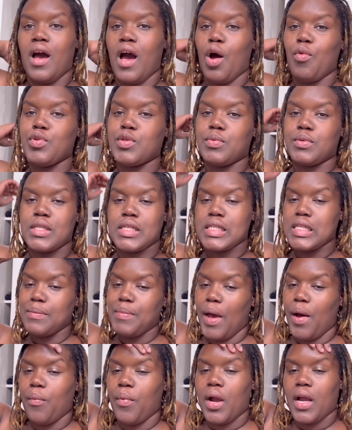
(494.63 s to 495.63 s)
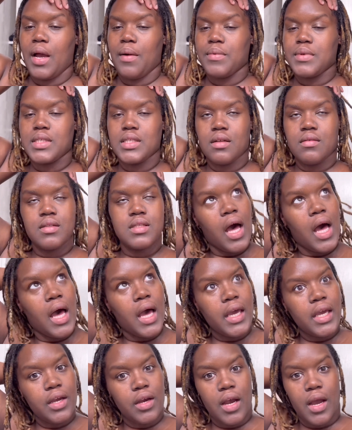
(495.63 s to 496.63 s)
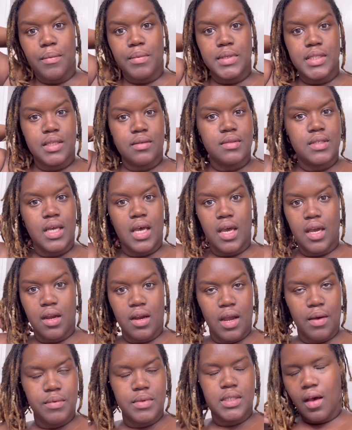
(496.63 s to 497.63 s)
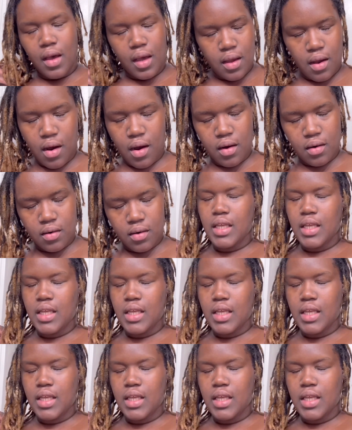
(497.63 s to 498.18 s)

almost went to sleep at work. I was so tired. I was so tired. I was tired.